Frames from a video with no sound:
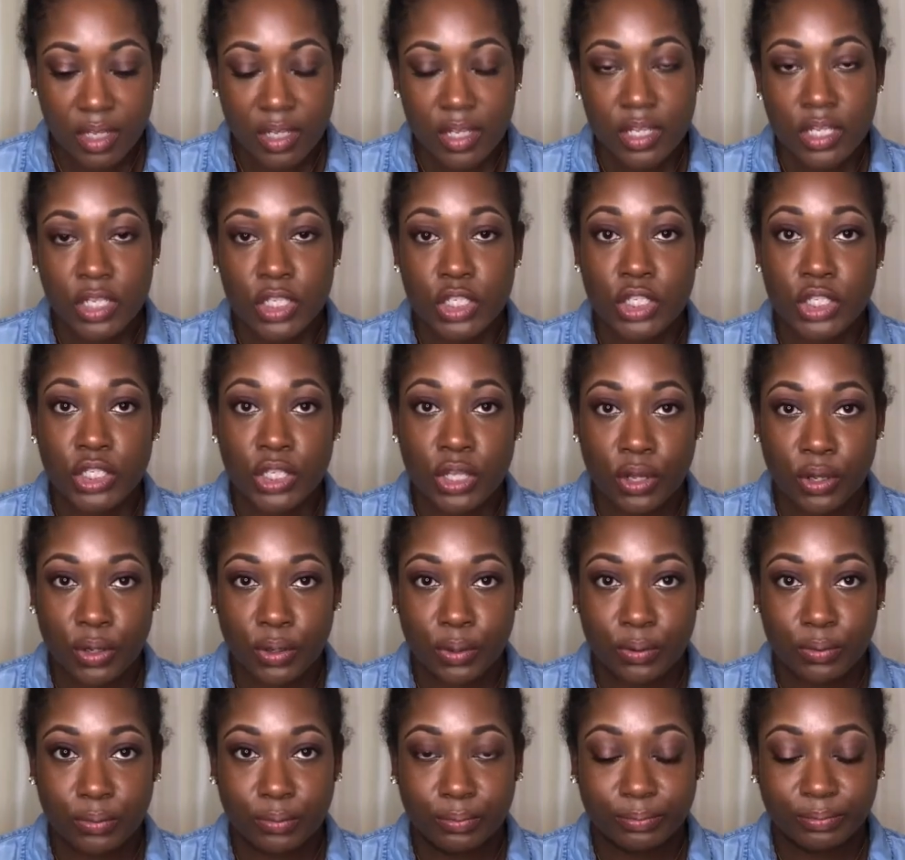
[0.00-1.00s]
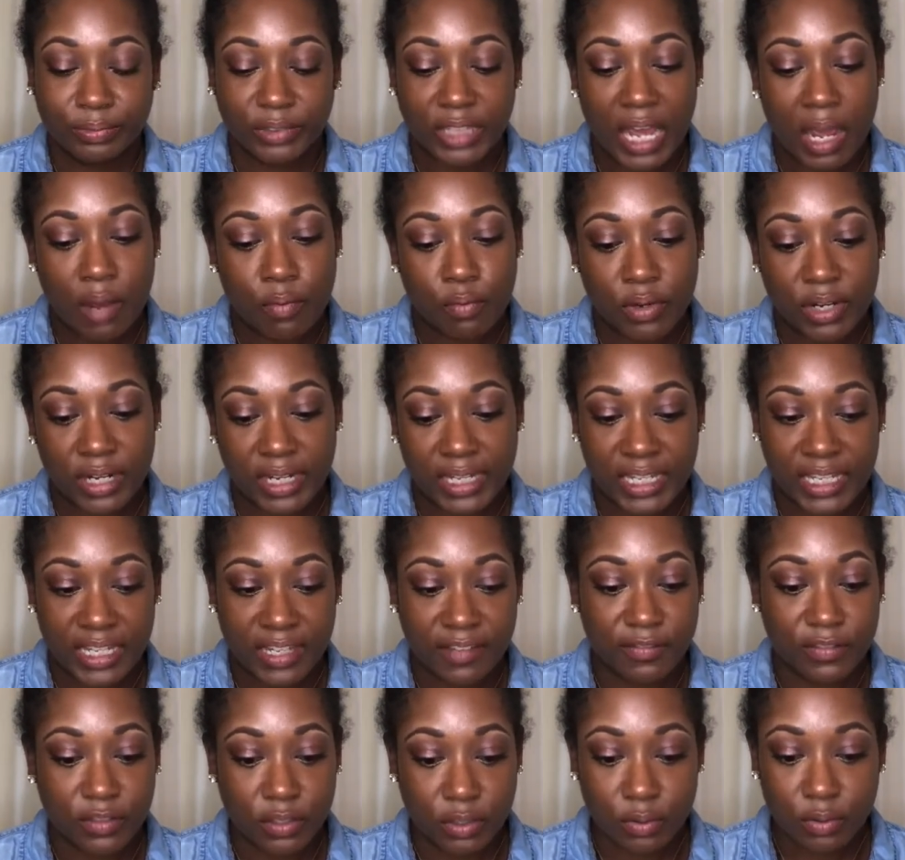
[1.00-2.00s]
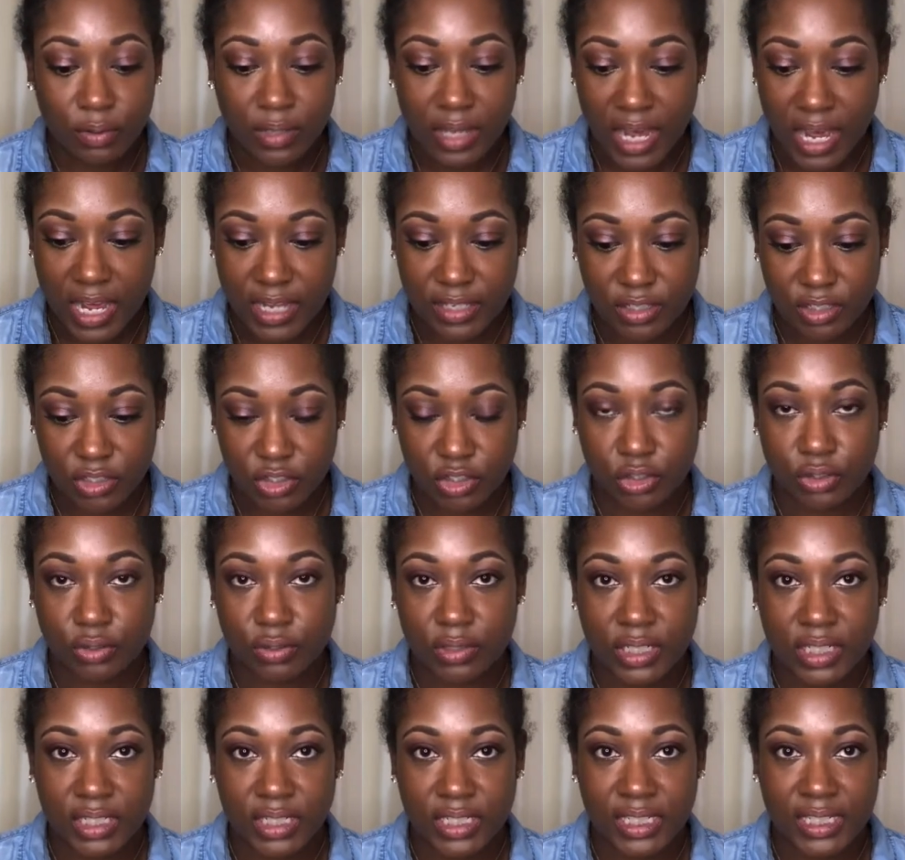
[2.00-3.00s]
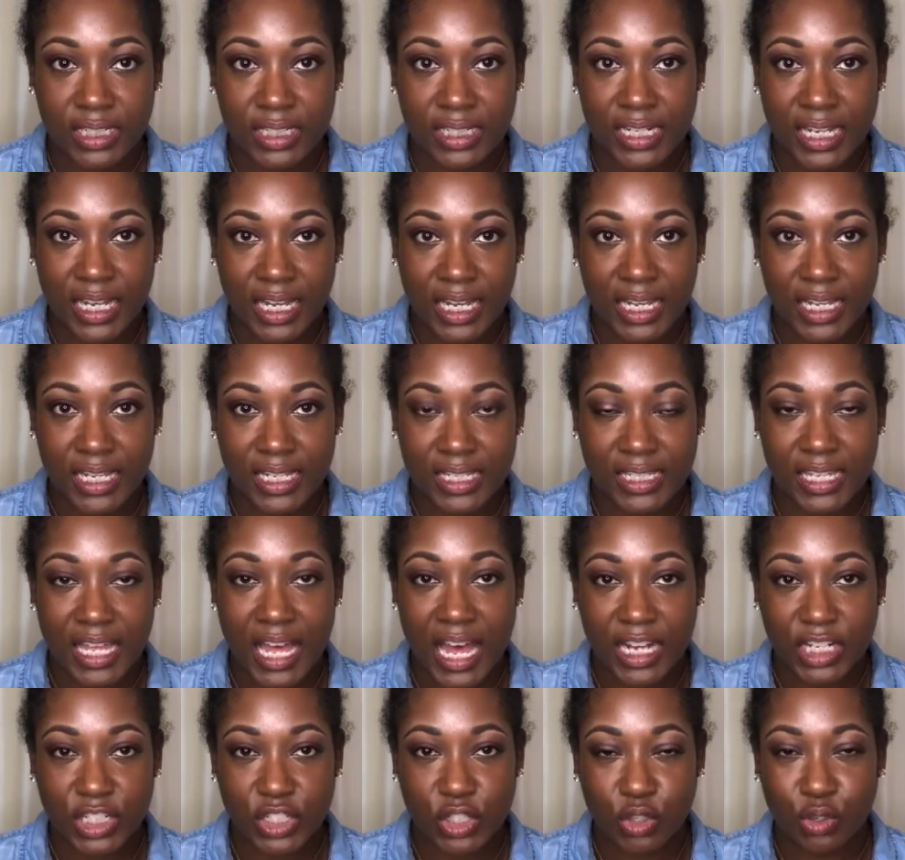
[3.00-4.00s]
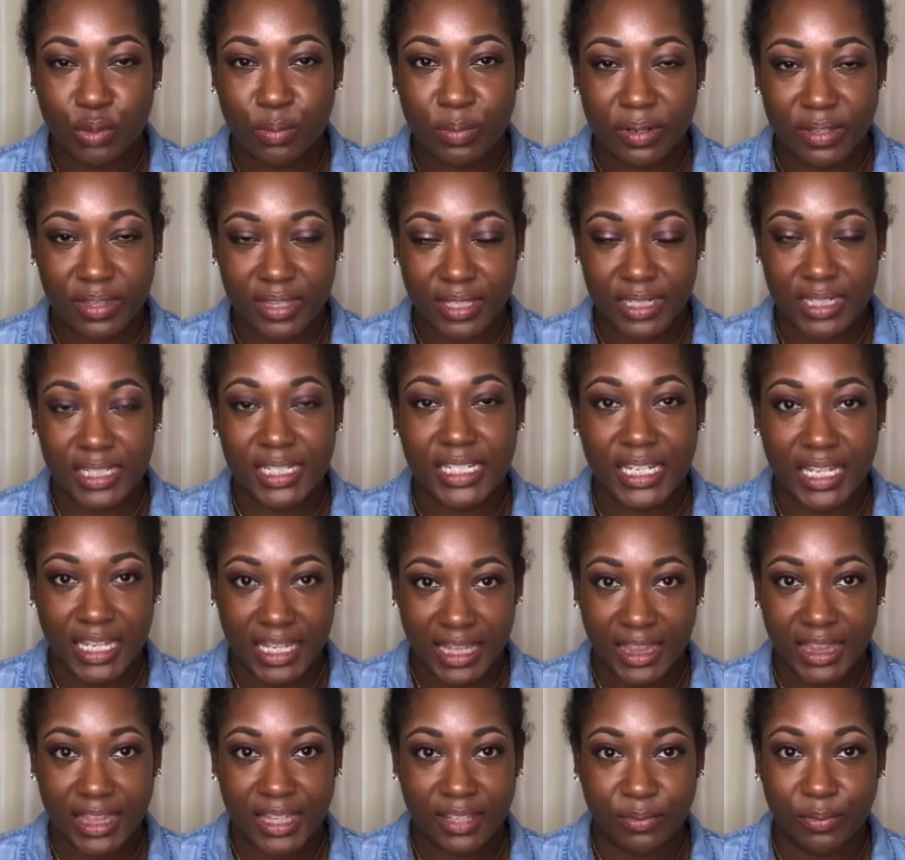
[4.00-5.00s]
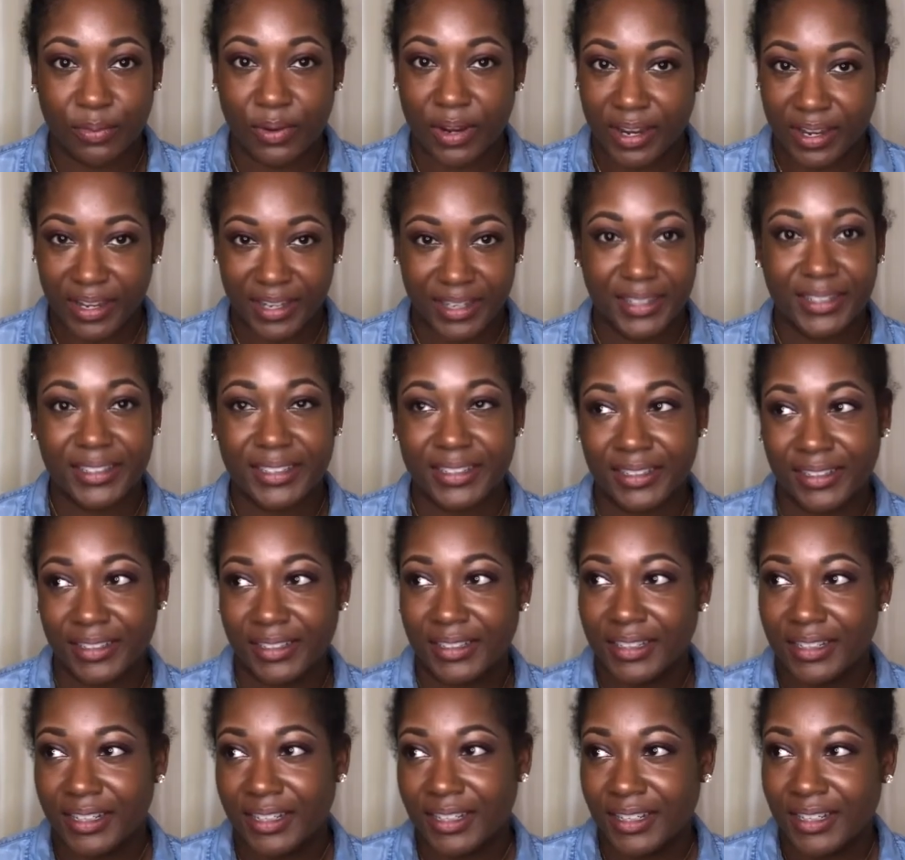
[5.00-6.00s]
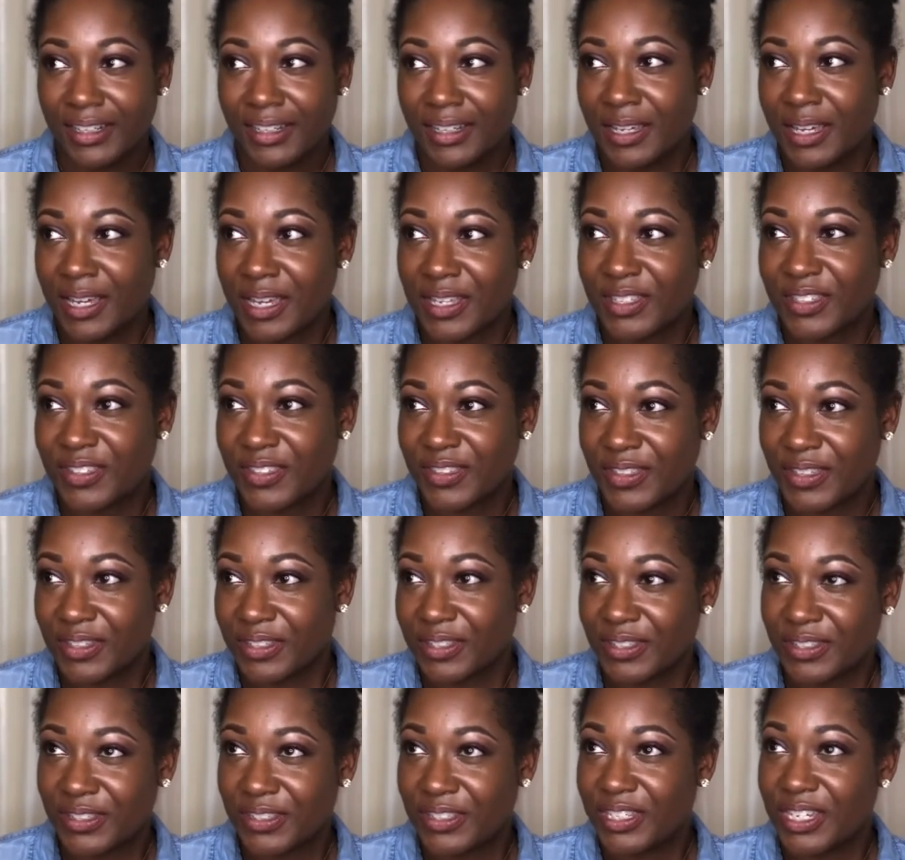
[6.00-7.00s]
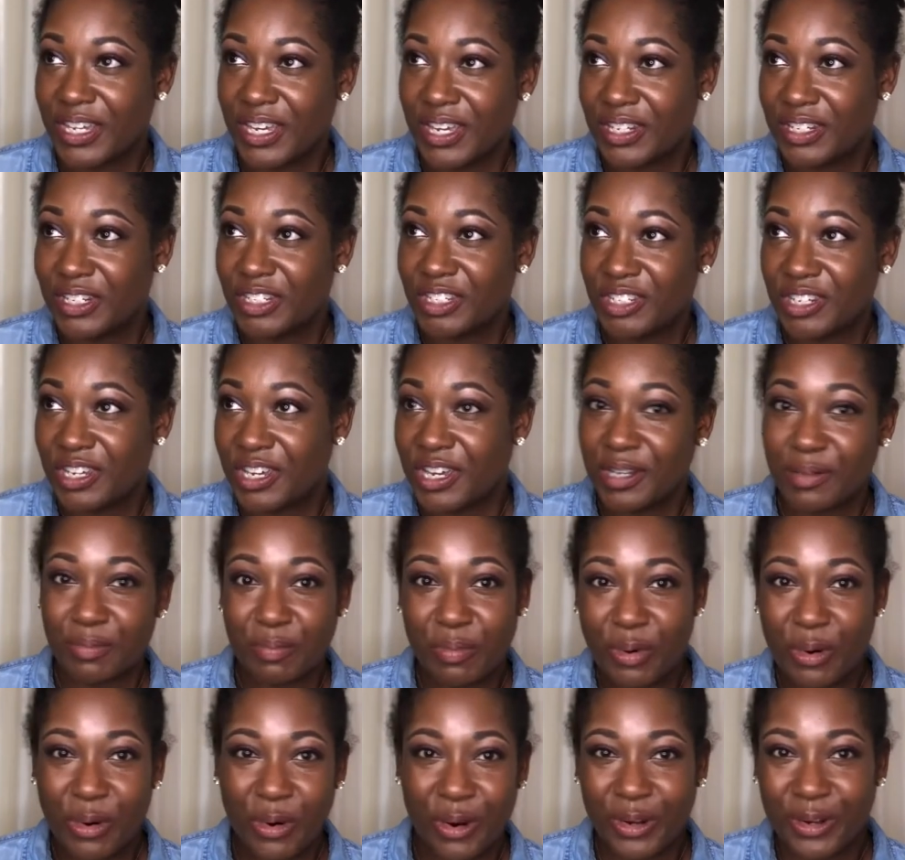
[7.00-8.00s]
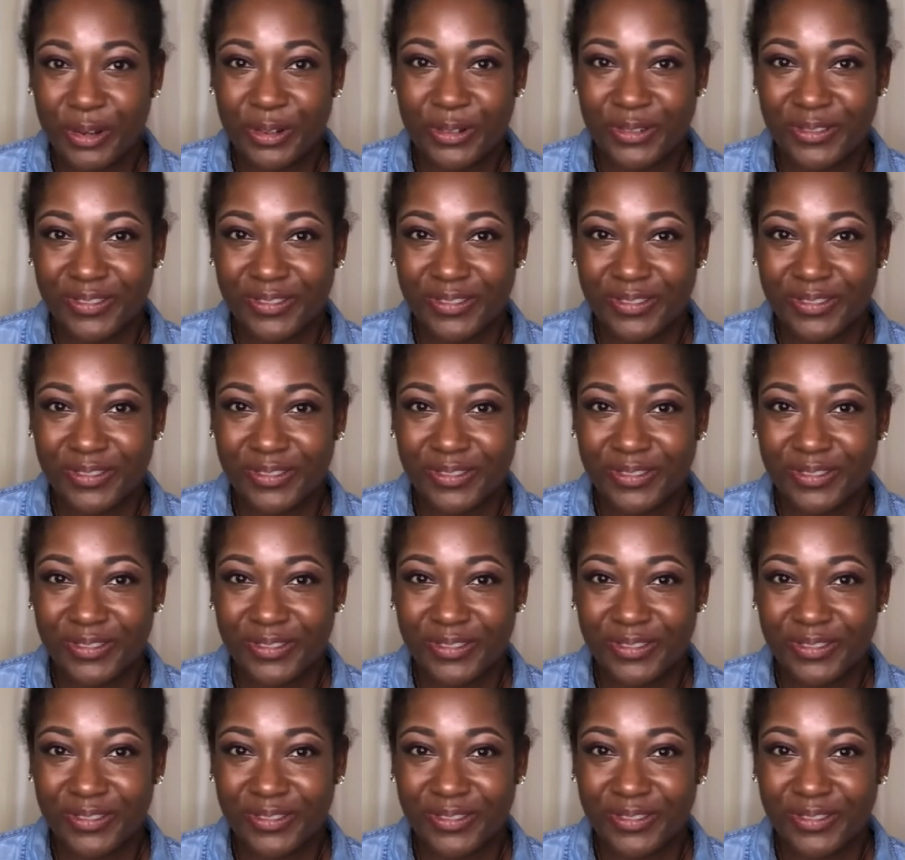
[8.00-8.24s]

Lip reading: So I want to give you guys a treat. Today is October the 10th, right? It's the 1010 portal.